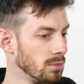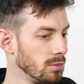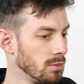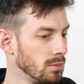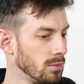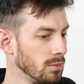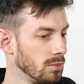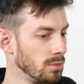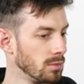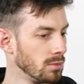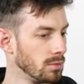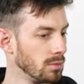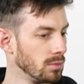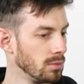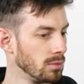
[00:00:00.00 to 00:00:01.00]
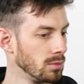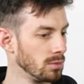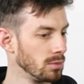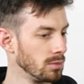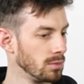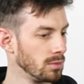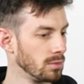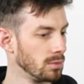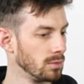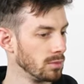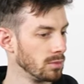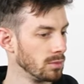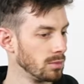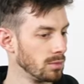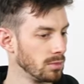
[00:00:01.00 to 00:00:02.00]

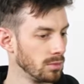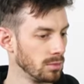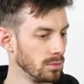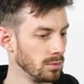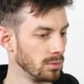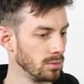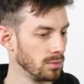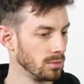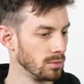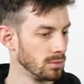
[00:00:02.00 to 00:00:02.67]
(silent)